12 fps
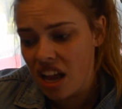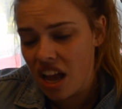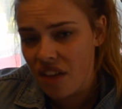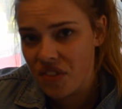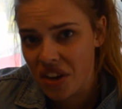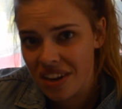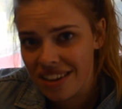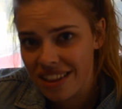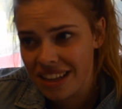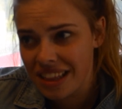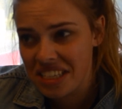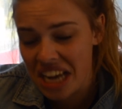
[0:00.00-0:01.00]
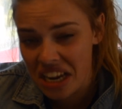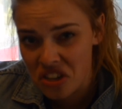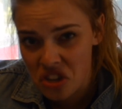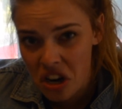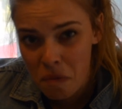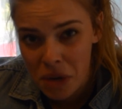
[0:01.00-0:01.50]
have you got, like, the
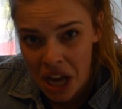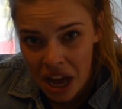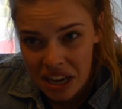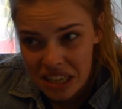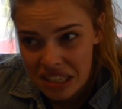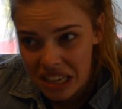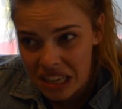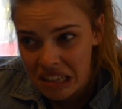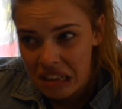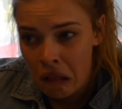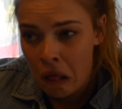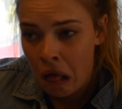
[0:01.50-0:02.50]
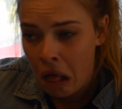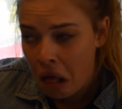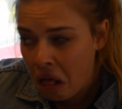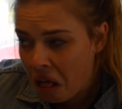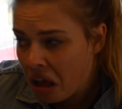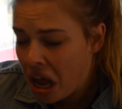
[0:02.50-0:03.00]
texture of bananas? Like,
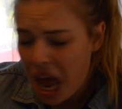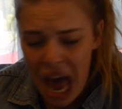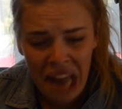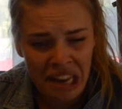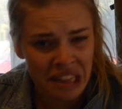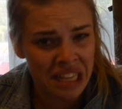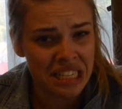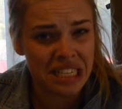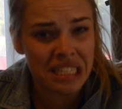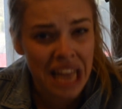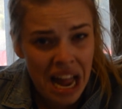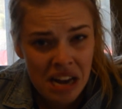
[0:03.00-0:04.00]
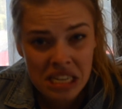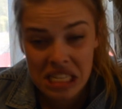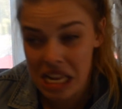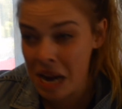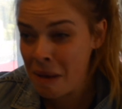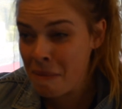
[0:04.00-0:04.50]
oh, I like the sound
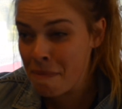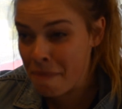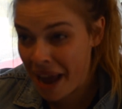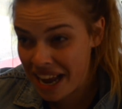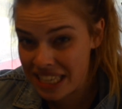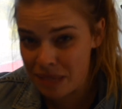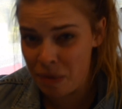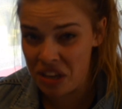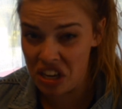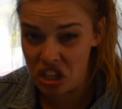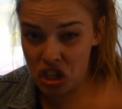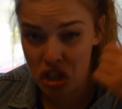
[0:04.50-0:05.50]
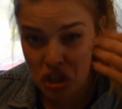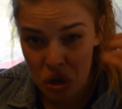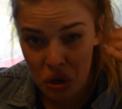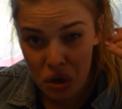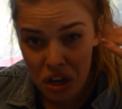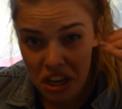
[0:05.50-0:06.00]
that it makes when you
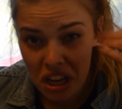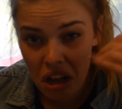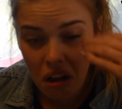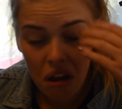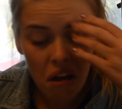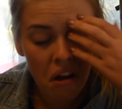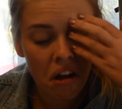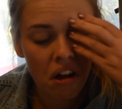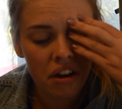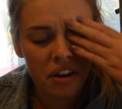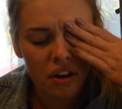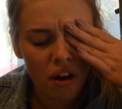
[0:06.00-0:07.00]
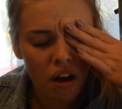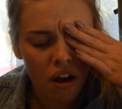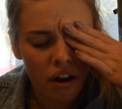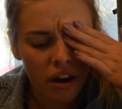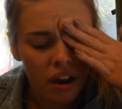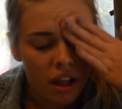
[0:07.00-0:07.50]
chew. Oh,
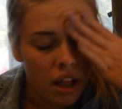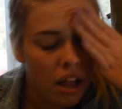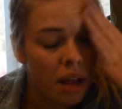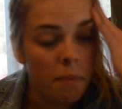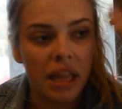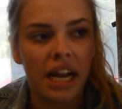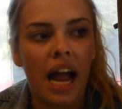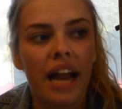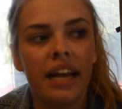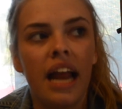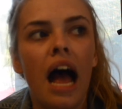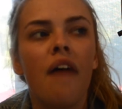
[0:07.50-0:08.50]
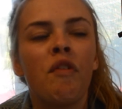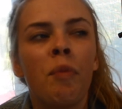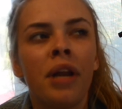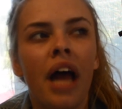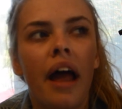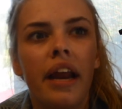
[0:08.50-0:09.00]
no. But, like, I can have a
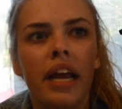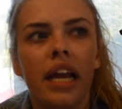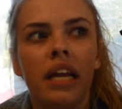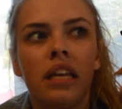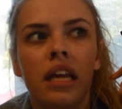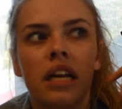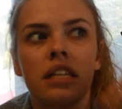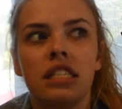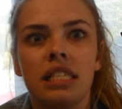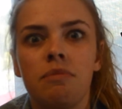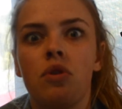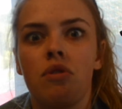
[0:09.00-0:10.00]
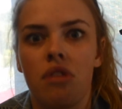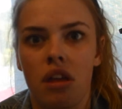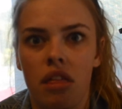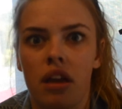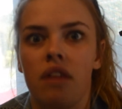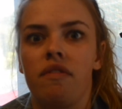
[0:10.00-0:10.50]
banana in, like, a smoothie,
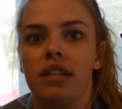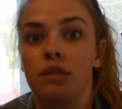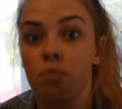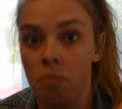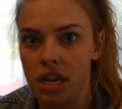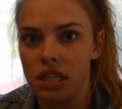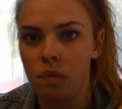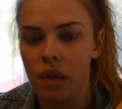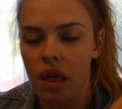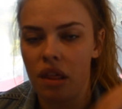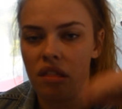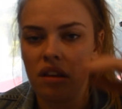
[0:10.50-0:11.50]
like, if it's mixed with other